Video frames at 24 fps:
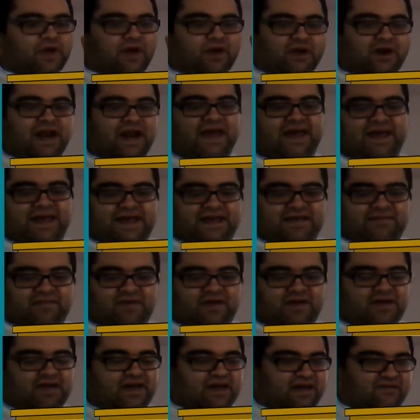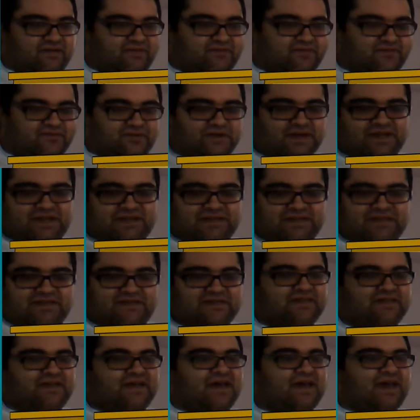claim and
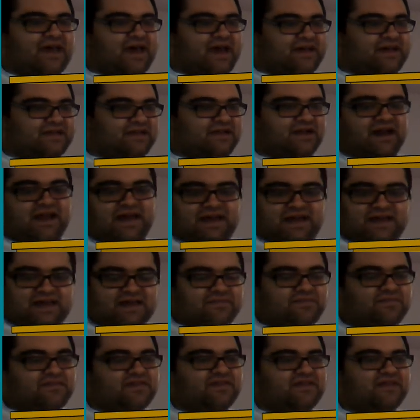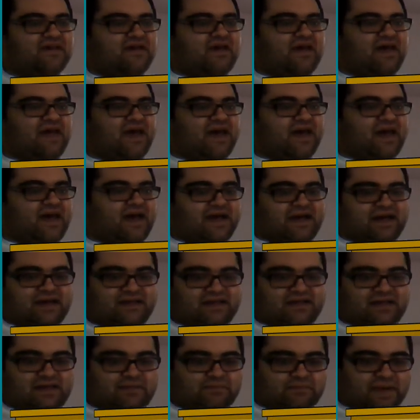threats and claims,
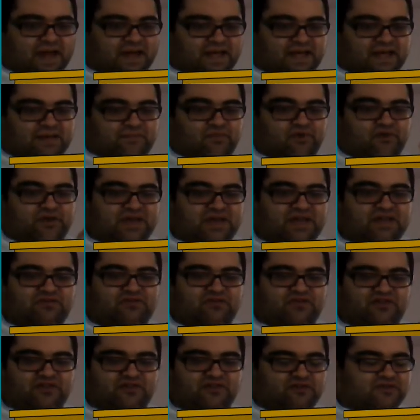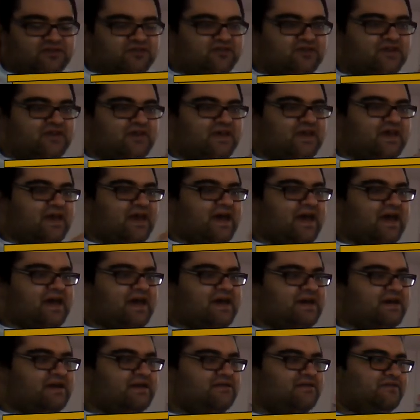and I am innocent,
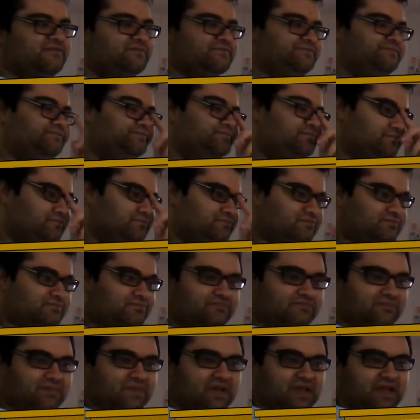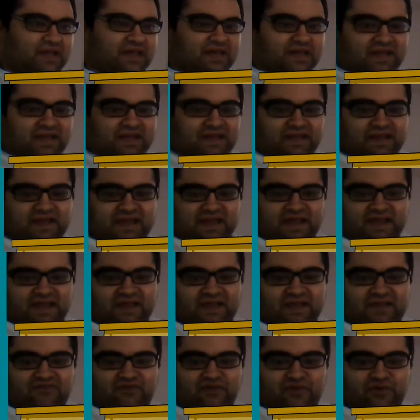and
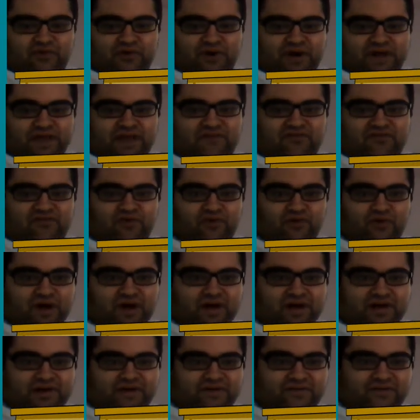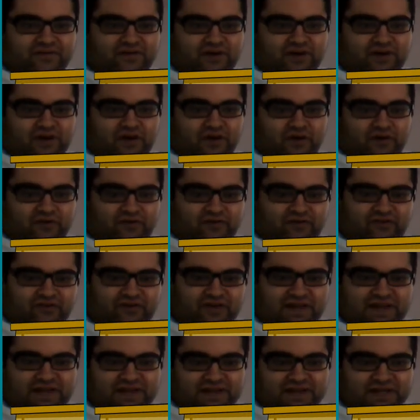if you have a
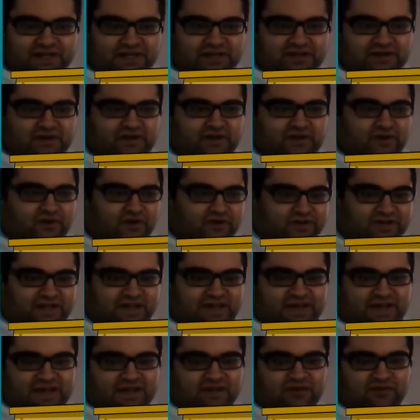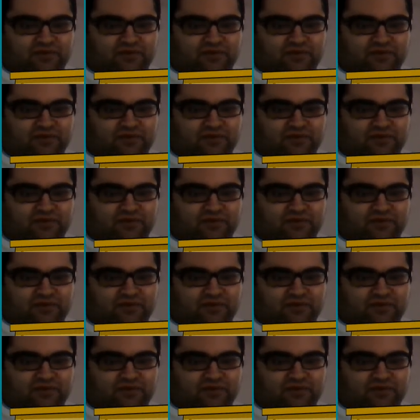feeling a day